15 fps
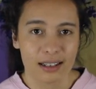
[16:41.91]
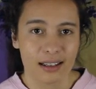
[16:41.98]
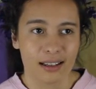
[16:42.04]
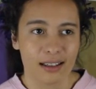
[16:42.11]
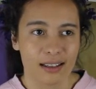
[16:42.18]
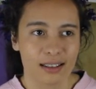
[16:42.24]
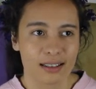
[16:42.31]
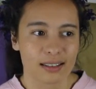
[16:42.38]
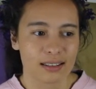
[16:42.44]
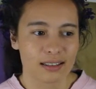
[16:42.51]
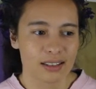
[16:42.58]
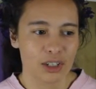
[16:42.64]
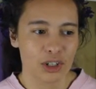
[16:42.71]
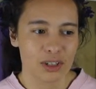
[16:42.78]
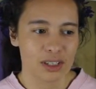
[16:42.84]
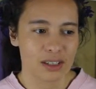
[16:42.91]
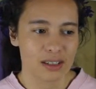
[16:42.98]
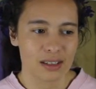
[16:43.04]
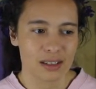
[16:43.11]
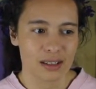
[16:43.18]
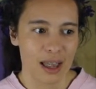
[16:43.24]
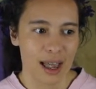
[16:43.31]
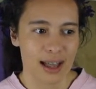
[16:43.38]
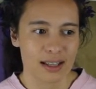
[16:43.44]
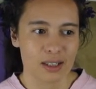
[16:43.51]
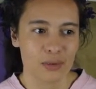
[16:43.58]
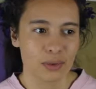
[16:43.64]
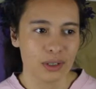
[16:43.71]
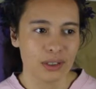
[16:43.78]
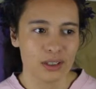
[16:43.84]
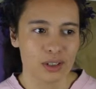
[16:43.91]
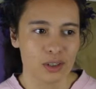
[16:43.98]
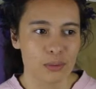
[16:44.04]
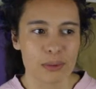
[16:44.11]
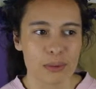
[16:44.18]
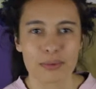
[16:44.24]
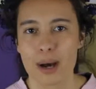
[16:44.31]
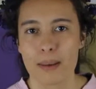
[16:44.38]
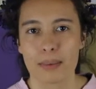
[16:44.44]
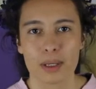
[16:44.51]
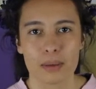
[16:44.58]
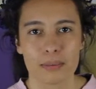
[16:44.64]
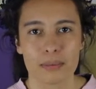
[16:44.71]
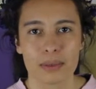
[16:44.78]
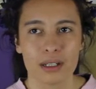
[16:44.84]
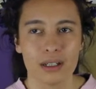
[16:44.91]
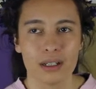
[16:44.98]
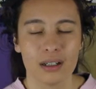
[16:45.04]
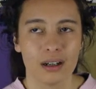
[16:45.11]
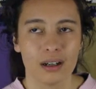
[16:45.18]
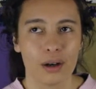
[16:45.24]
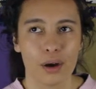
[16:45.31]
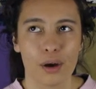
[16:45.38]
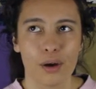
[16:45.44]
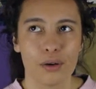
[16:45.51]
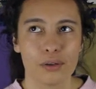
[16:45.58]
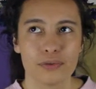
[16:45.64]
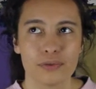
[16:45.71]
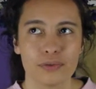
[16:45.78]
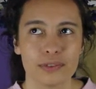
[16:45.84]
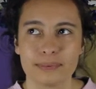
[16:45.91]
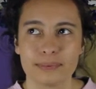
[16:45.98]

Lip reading: and just has a really stupid problem of